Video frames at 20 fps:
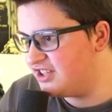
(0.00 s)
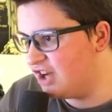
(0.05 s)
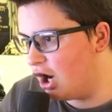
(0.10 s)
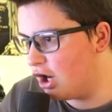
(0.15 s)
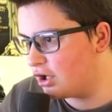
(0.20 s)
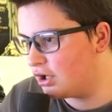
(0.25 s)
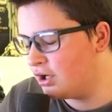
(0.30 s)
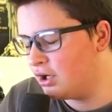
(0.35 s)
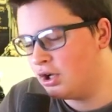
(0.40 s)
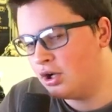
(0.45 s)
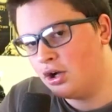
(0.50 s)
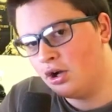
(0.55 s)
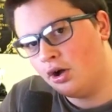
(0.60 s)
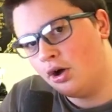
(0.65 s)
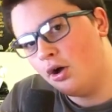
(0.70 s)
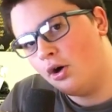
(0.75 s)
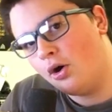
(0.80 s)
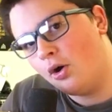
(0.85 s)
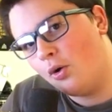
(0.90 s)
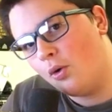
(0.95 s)
Doug.
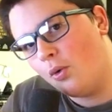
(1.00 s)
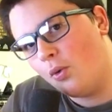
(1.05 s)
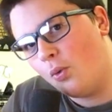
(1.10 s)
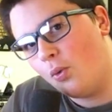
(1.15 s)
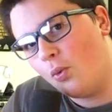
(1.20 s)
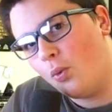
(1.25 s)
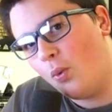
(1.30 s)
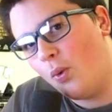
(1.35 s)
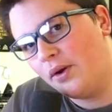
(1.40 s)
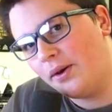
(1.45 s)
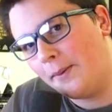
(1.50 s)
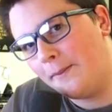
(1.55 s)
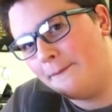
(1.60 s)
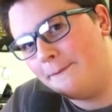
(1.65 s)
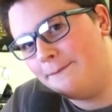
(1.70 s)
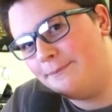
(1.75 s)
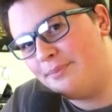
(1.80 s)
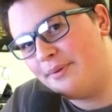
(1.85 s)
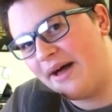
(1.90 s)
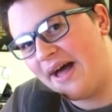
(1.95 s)
What a
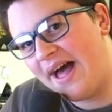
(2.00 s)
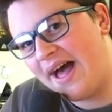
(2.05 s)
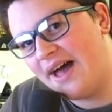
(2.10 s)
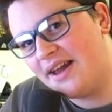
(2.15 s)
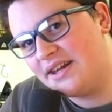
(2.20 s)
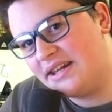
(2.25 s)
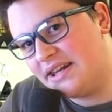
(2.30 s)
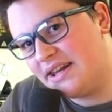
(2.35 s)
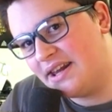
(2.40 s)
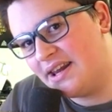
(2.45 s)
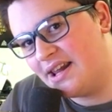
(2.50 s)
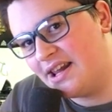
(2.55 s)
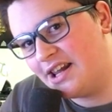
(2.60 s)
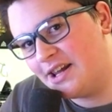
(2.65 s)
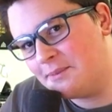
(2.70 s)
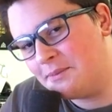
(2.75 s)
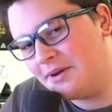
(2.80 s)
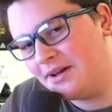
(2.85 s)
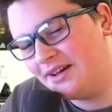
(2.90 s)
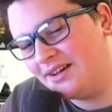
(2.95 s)
bad
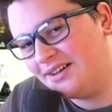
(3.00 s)
name.